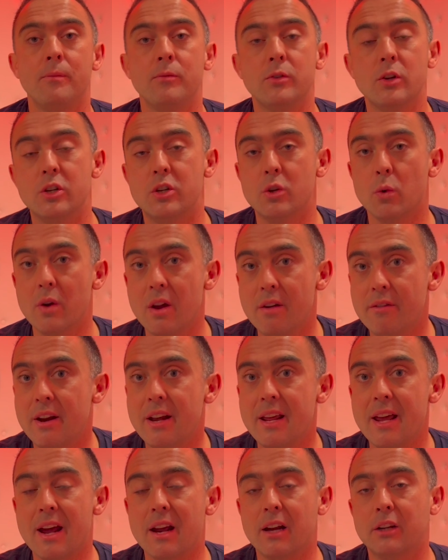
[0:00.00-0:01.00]
you don't have
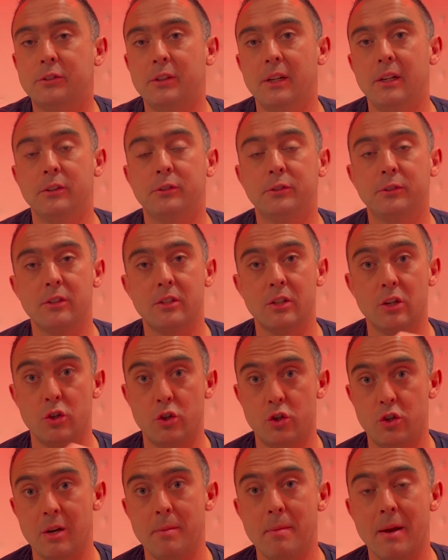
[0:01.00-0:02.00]
any access to
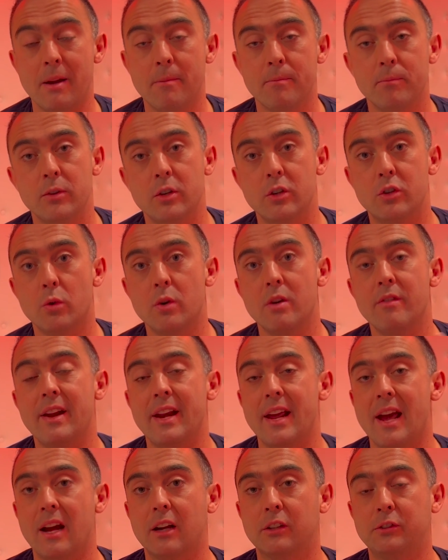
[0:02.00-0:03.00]
streaming, you don't have
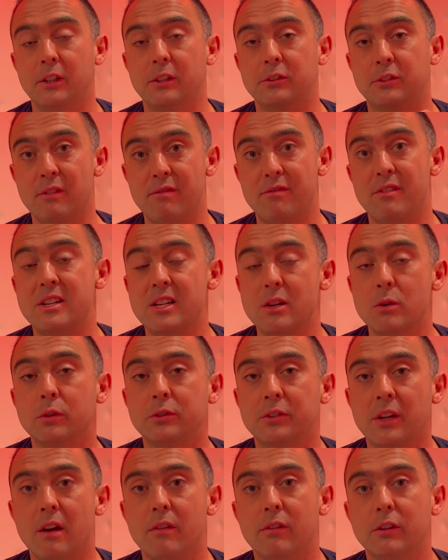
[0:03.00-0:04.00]
any access to video
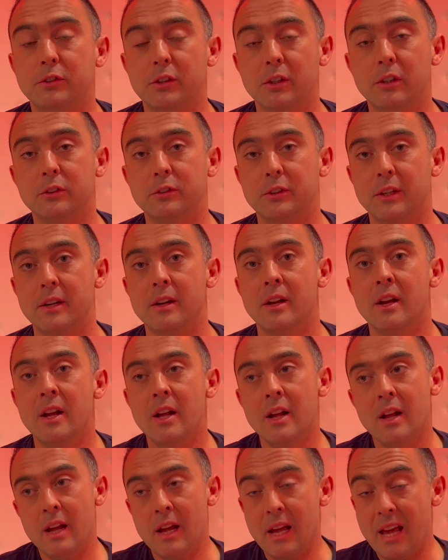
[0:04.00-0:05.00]
services, and
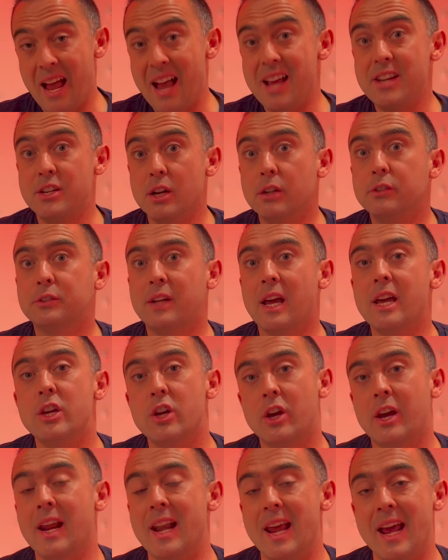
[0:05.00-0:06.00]
it does get you
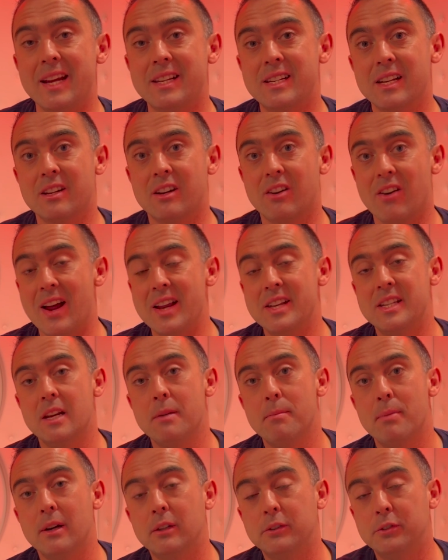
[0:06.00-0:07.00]
connected,
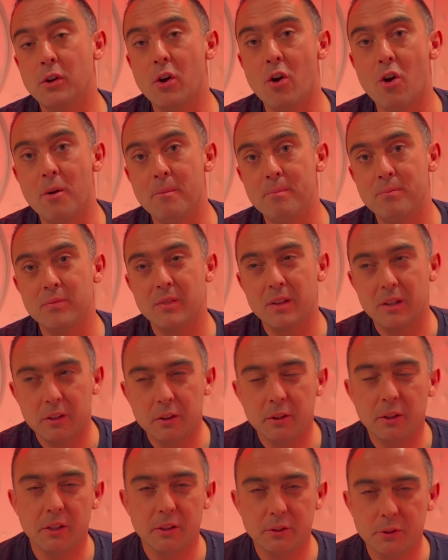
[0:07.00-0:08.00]
granted, but it's not
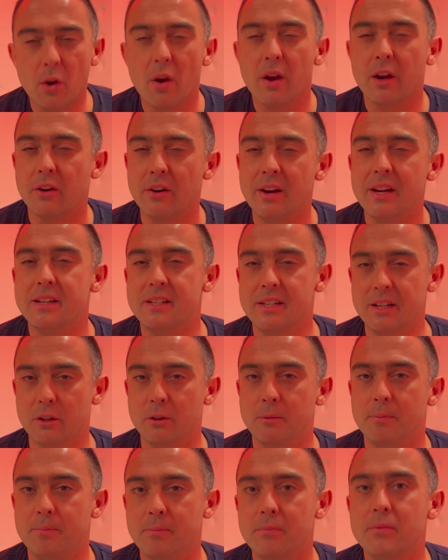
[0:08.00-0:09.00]
a great
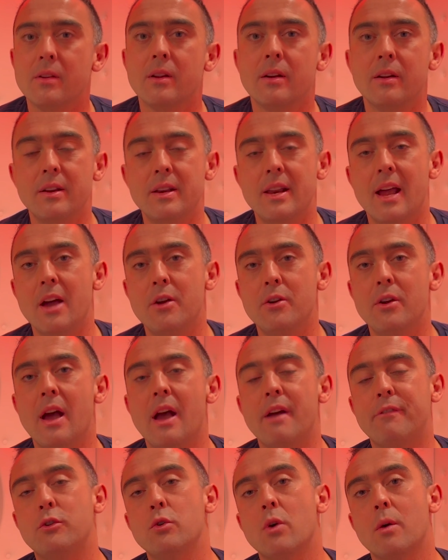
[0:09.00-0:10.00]
deal. Now,
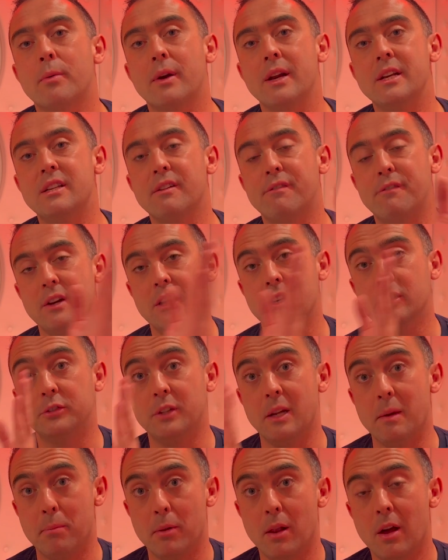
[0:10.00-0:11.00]
if you upgrade to free at
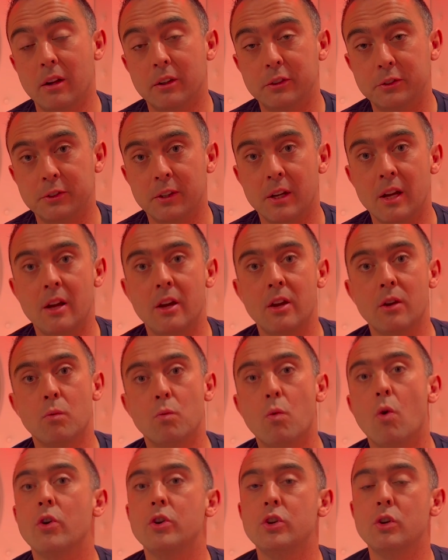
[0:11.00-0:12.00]
sea plus,
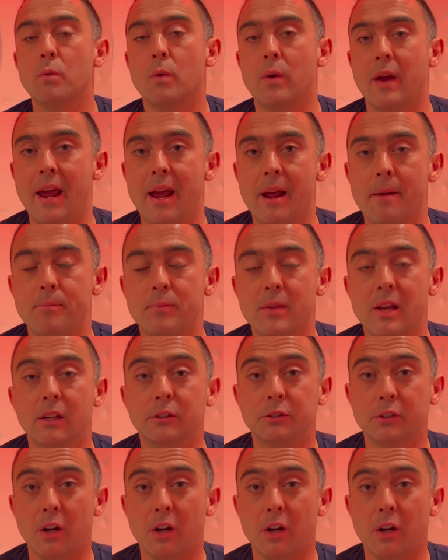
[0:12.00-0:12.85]
what you will get is